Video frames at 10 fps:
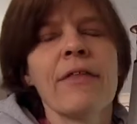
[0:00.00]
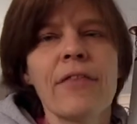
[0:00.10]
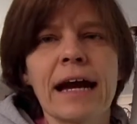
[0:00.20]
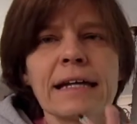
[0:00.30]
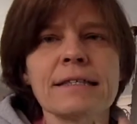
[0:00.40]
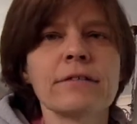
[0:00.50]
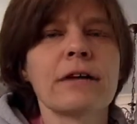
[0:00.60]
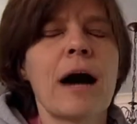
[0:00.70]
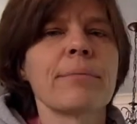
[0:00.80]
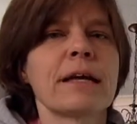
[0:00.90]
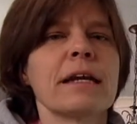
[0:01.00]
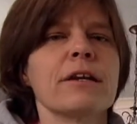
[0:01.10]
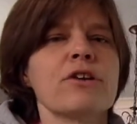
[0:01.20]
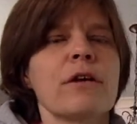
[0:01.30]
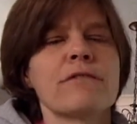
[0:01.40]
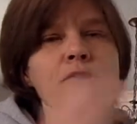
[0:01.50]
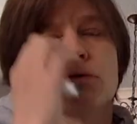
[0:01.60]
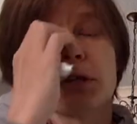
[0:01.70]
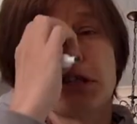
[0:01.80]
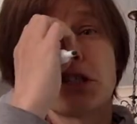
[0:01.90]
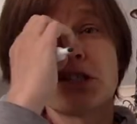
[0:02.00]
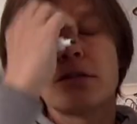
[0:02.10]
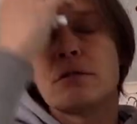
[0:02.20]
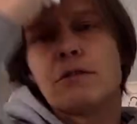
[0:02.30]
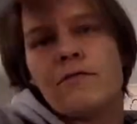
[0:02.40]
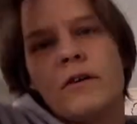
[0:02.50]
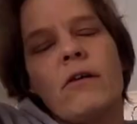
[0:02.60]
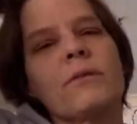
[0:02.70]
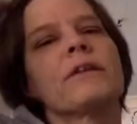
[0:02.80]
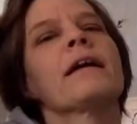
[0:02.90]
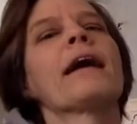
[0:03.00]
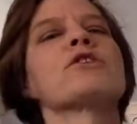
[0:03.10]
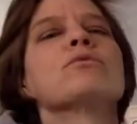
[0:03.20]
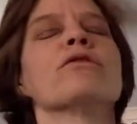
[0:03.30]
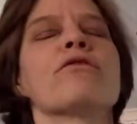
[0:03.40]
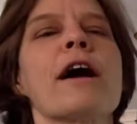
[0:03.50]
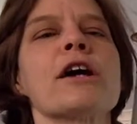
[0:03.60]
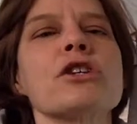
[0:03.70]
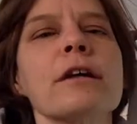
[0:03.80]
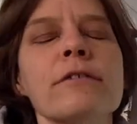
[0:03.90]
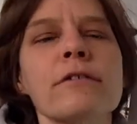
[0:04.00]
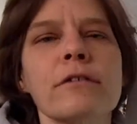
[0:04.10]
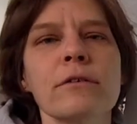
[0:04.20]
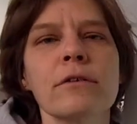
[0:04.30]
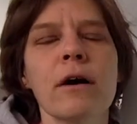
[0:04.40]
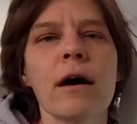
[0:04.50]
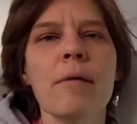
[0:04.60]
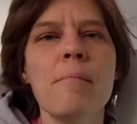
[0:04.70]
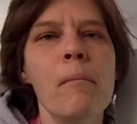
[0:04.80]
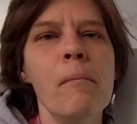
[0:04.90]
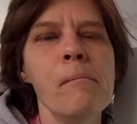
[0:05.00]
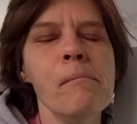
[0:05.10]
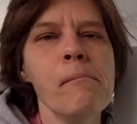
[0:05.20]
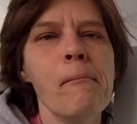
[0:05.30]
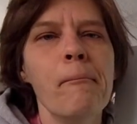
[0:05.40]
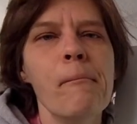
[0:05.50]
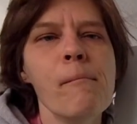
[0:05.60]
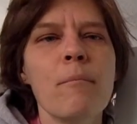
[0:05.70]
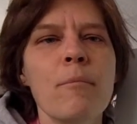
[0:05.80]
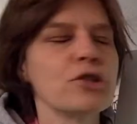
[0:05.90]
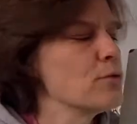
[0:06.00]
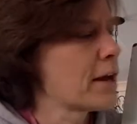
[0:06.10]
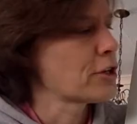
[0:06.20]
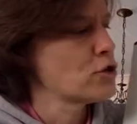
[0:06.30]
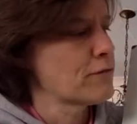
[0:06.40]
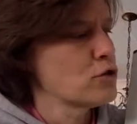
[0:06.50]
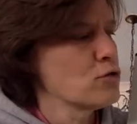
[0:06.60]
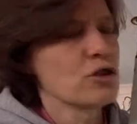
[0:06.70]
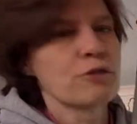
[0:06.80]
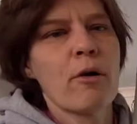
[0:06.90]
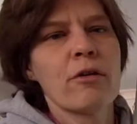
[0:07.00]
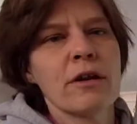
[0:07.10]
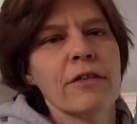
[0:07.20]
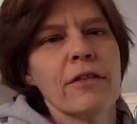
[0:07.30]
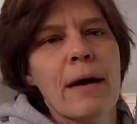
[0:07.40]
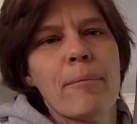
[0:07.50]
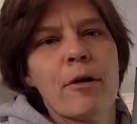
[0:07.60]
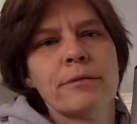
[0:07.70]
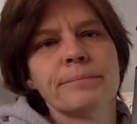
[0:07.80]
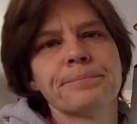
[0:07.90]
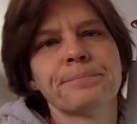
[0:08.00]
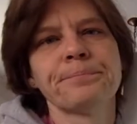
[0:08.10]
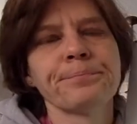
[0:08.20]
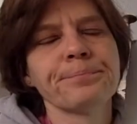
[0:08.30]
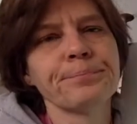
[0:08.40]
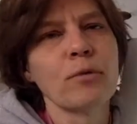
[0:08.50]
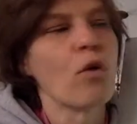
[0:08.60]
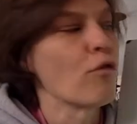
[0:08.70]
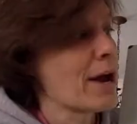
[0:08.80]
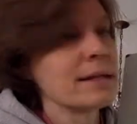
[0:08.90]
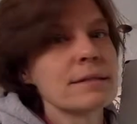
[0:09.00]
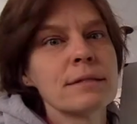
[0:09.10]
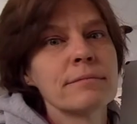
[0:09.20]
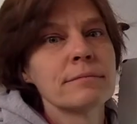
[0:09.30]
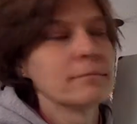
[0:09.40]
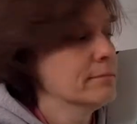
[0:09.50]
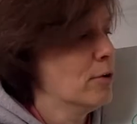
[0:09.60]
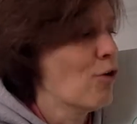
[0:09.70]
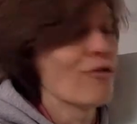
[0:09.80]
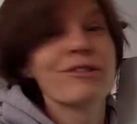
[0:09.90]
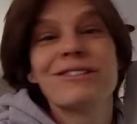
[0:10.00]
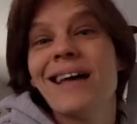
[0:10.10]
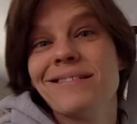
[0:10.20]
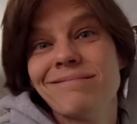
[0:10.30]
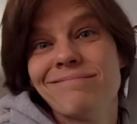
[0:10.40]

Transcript: That gets a little complicated, and you have to do an addition to figure out what the actual fraction is to do that, because you have to do this part and then that part. Over 9s, over 10.